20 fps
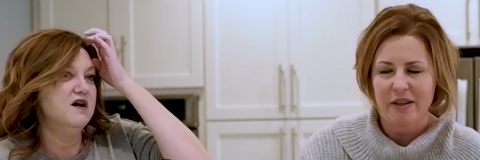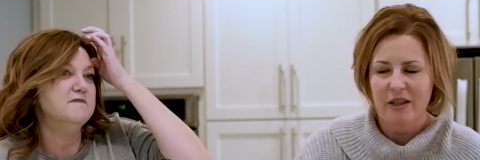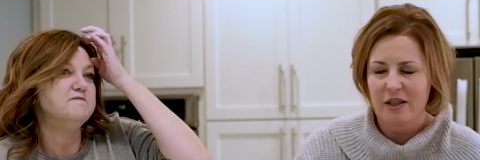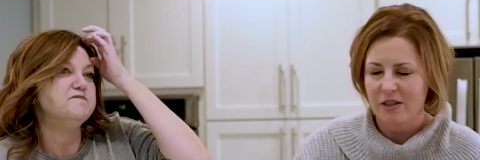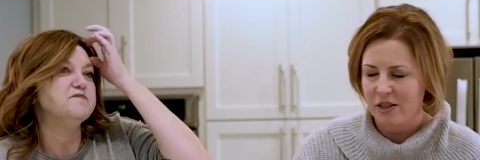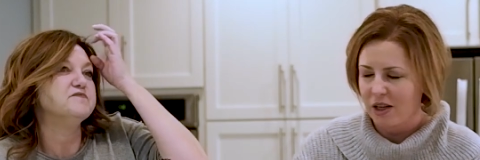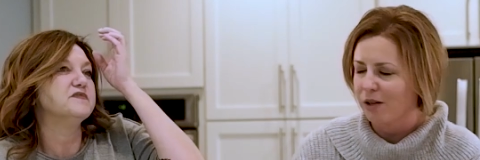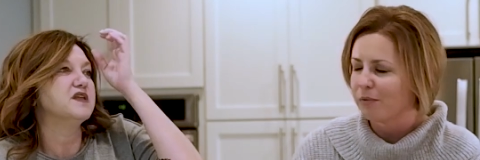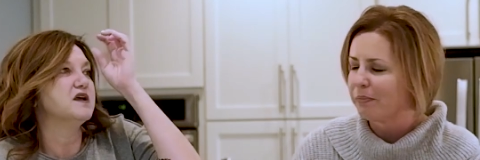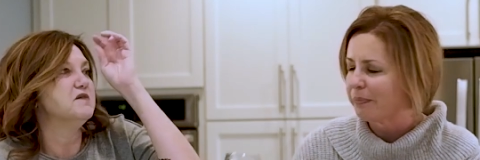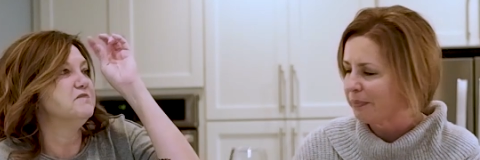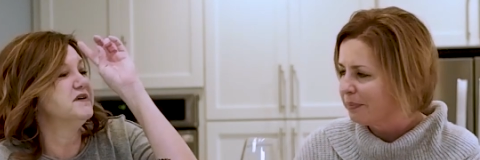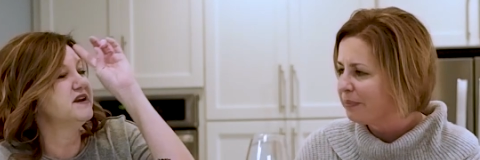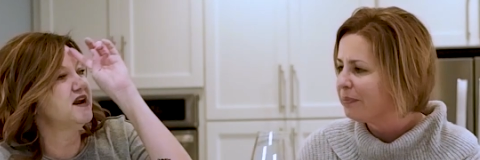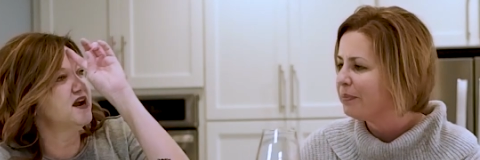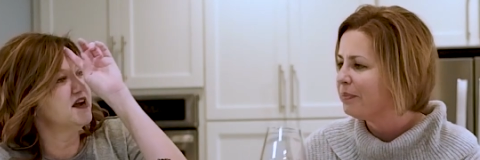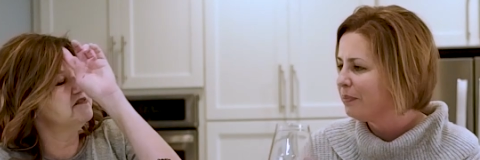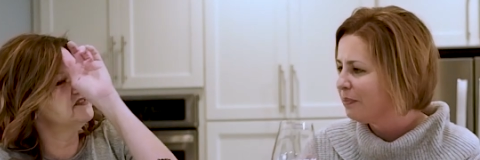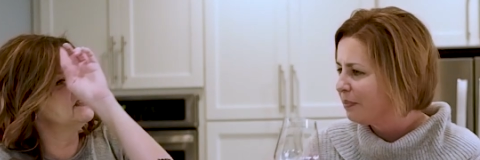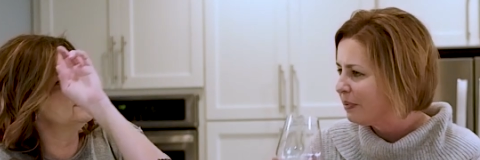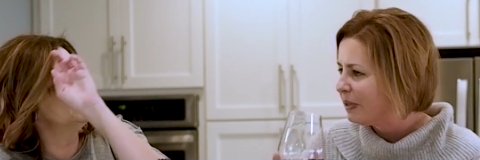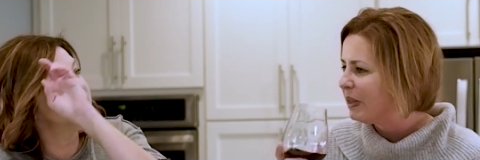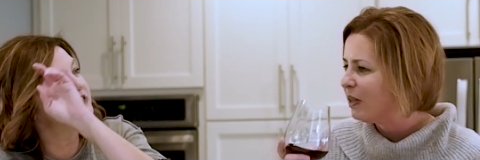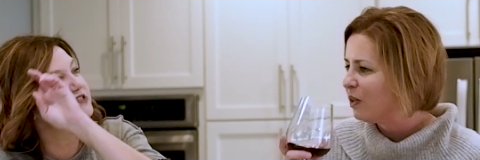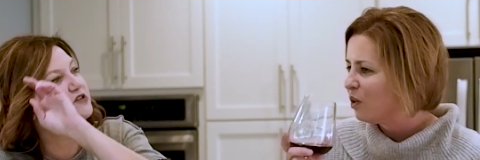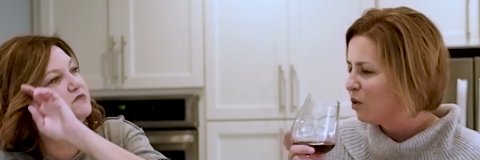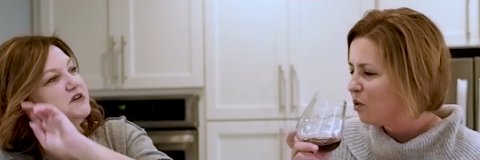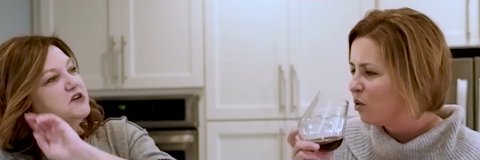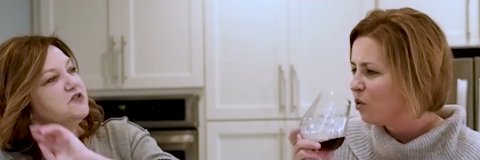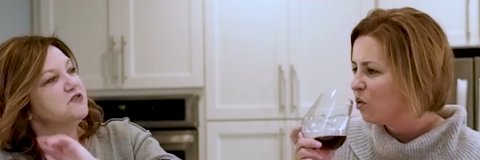Speaker 1: I think so. But I've seen
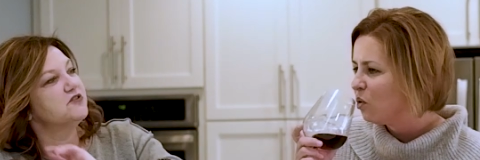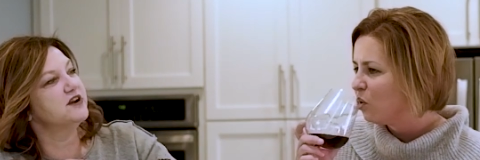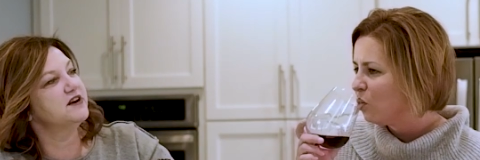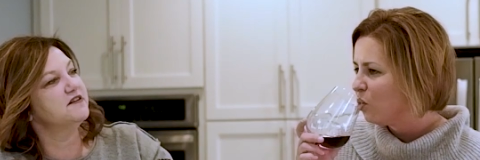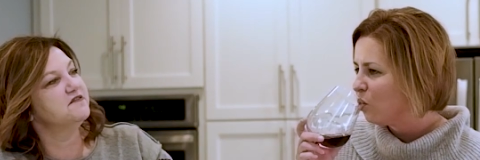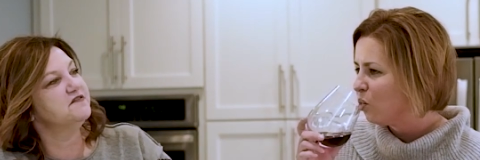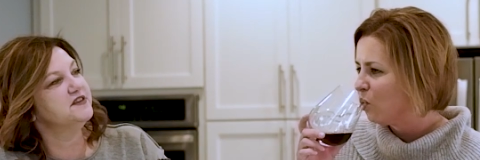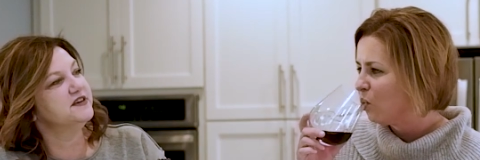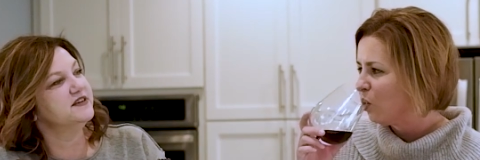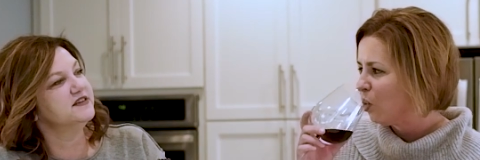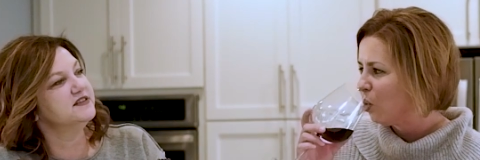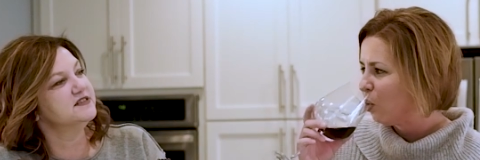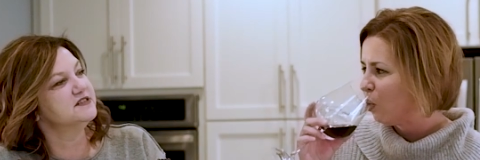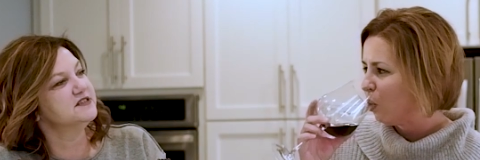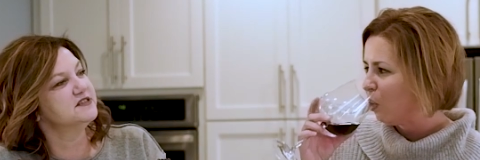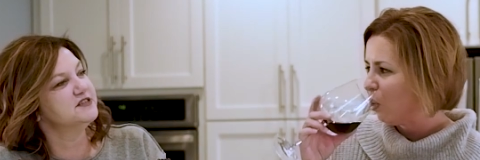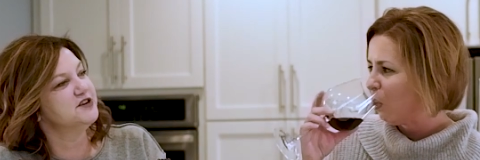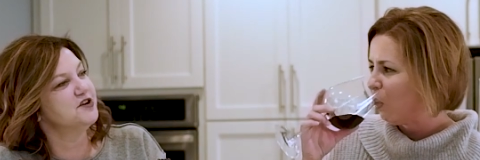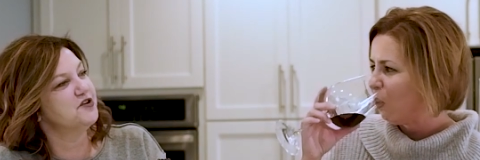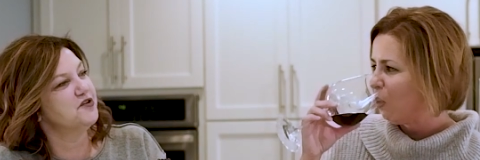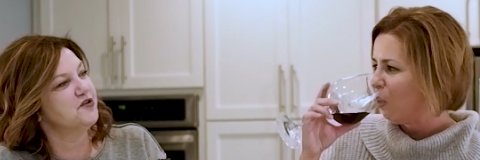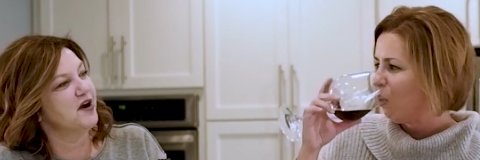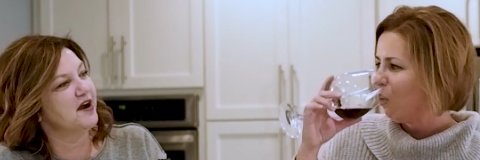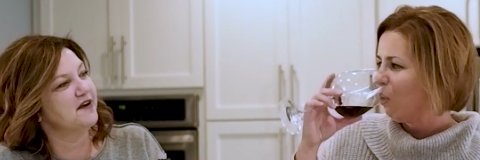so many creative things in snow.